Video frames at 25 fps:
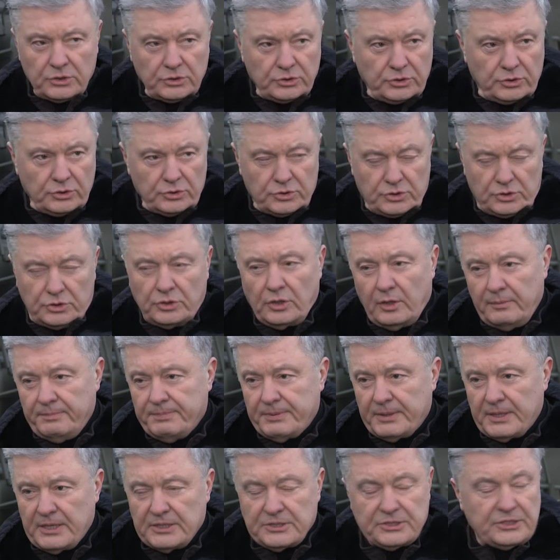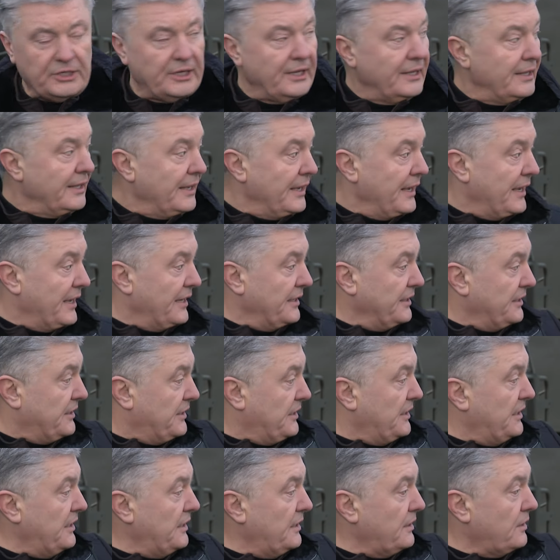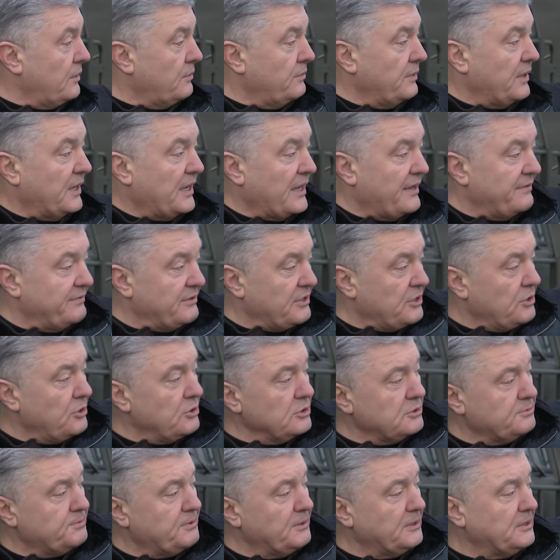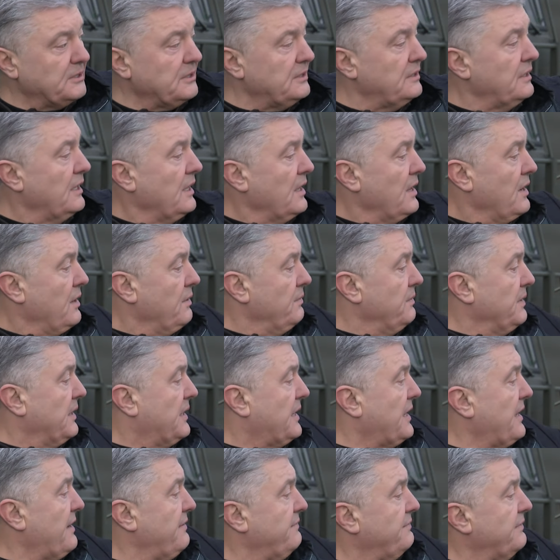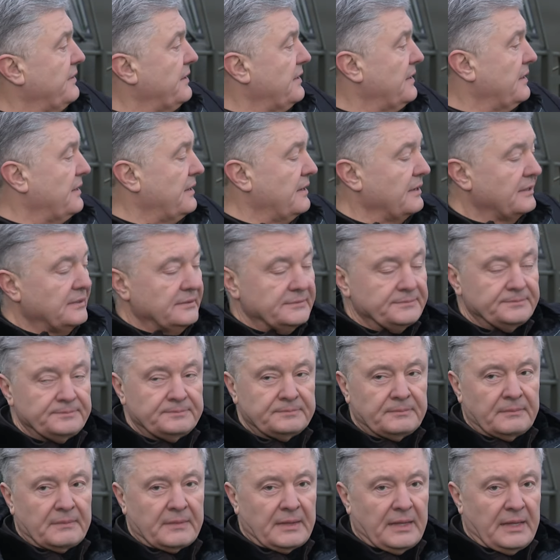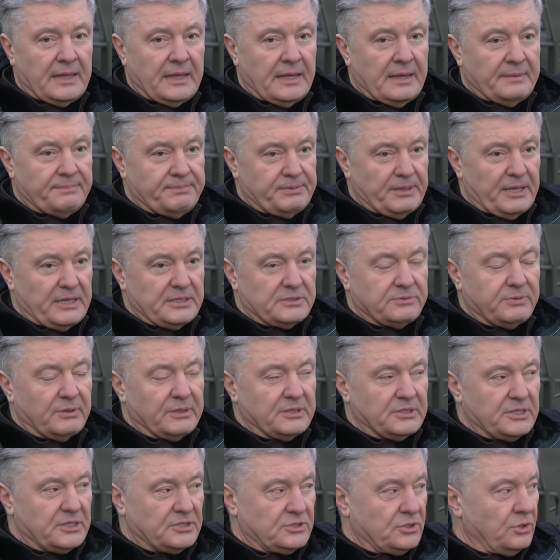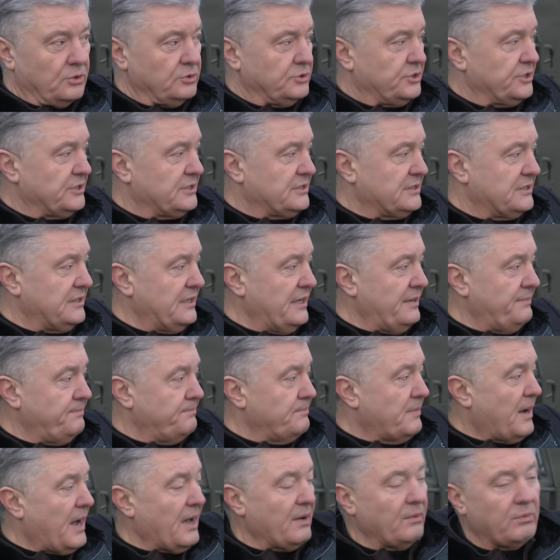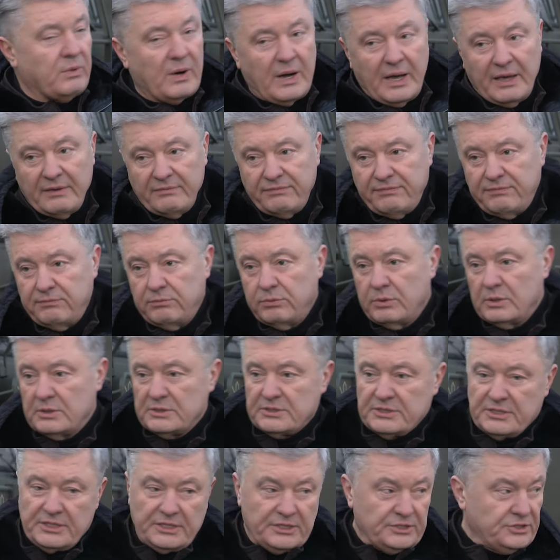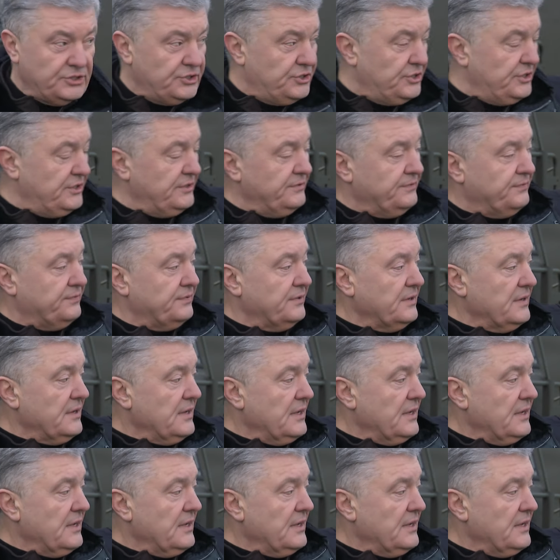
to stop Russia. And here we have a hospital, we have a place where the soldiers sleep. My wife was the chief